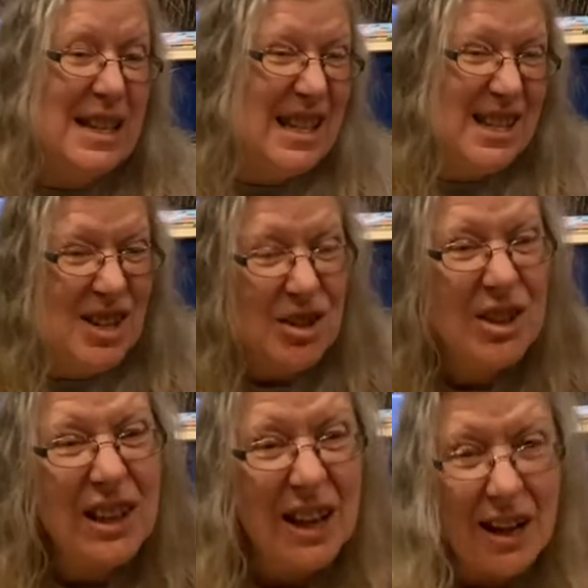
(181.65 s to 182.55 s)
easier
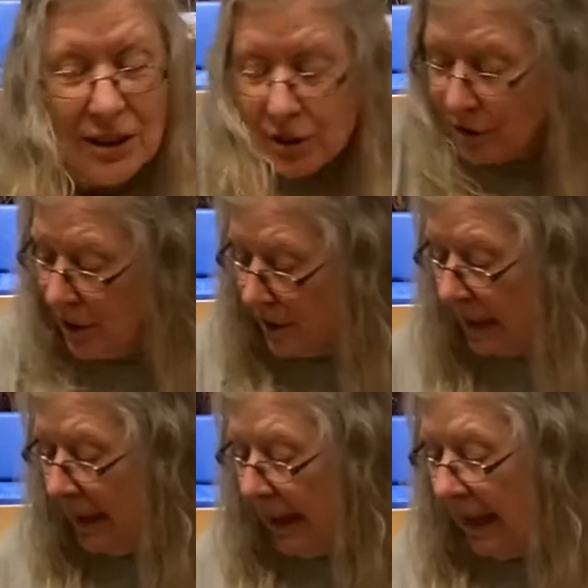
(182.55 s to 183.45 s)
to color on.
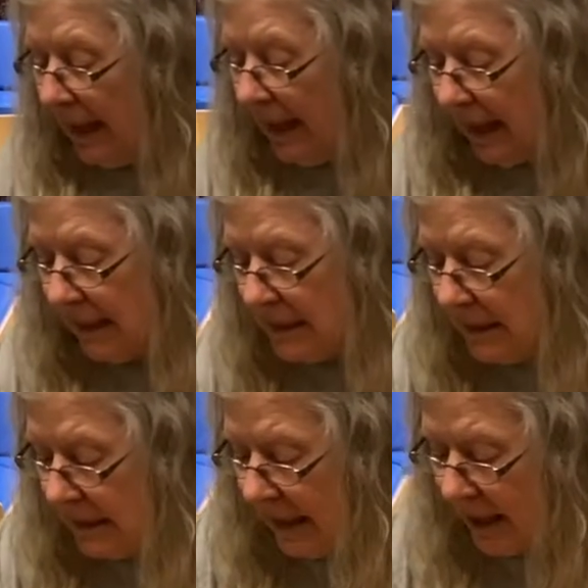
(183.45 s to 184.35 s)
And
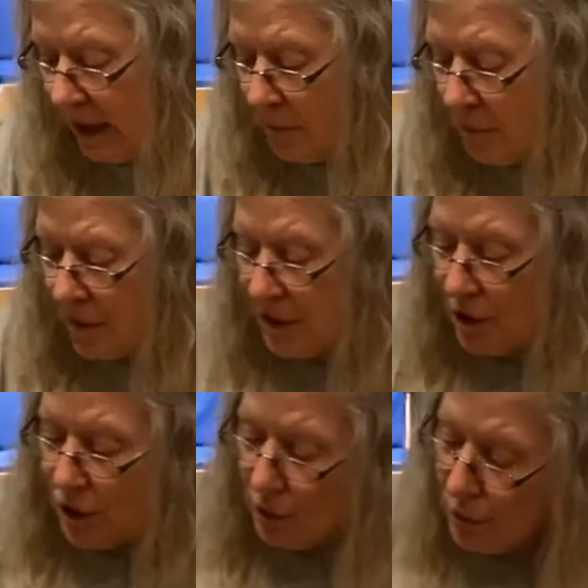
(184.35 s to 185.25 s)
today I'm going to
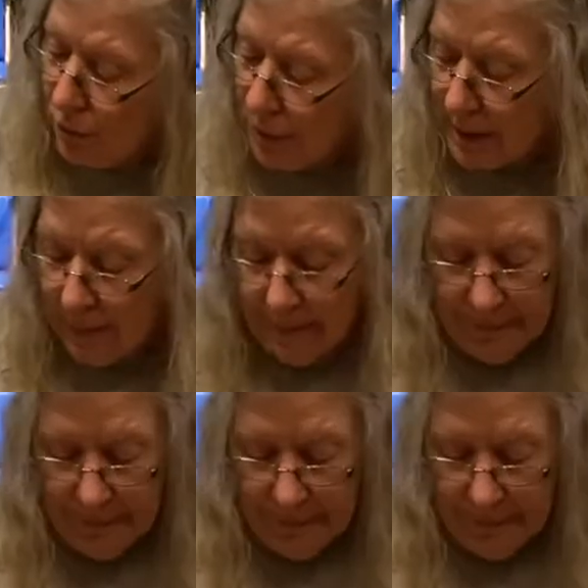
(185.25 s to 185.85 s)
use